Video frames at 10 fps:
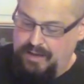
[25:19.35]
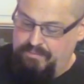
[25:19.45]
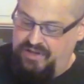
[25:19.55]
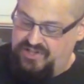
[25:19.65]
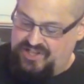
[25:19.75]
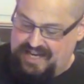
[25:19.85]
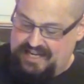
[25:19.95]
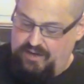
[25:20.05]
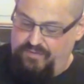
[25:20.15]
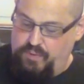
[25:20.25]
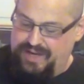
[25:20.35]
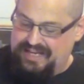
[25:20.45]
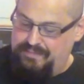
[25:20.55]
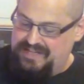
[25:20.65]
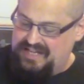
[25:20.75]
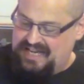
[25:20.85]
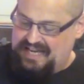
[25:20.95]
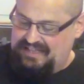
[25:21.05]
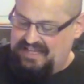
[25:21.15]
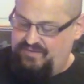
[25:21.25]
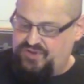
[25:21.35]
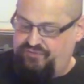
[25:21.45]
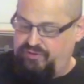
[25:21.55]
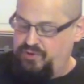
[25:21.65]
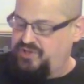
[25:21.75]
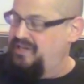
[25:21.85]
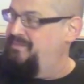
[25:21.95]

Birds hanging on the wing in mid-air, leaves frozen